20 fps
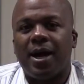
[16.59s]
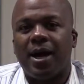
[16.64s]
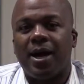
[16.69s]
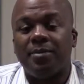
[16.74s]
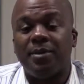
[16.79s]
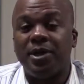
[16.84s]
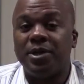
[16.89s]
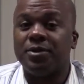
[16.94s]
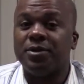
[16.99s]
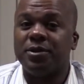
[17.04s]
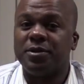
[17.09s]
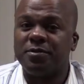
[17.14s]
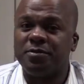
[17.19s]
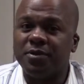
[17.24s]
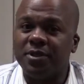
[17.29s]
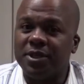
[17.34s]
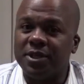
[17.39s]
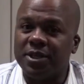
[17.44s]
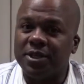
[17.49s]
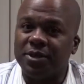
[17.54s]
I'm here in this
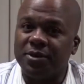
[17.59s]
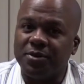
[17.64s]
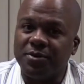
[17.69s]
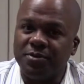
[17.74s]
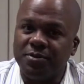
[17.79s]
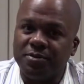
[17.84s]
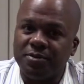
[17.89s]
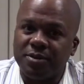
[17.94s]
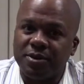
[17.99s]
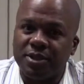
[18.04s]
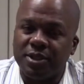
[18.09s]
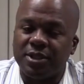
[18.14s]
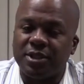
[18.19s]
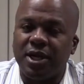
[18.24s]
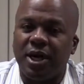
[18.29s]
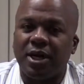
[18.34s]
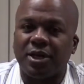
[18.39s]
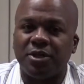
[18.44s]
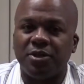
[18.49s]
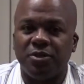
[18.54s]
video to
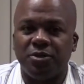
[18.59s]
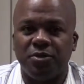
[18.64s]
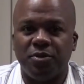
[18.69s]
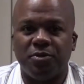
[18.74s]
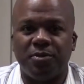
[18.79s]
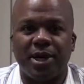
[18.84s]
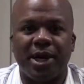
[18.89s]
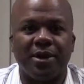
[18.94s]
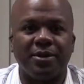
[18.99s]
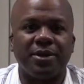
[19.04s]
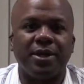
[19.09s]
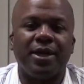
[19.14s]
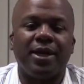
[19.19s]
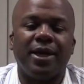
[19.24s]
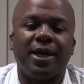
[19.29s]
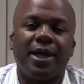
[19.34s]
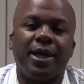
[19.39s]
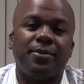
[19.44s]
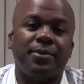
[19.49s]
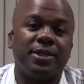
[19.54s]
talk to you about
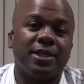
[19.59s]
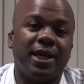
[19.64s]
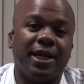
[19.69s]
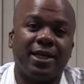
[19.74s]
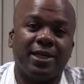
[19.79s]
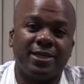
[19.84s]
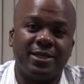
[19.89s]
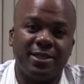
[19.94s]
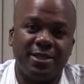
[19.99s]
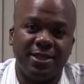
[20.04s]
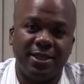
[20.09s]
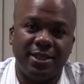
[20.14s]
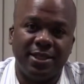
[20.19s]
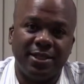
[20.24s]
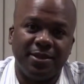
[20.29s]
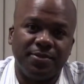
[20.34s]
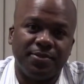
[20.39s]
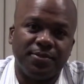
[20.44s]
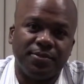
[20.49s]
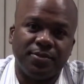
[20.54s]
hepatitis
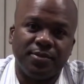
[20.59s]
C,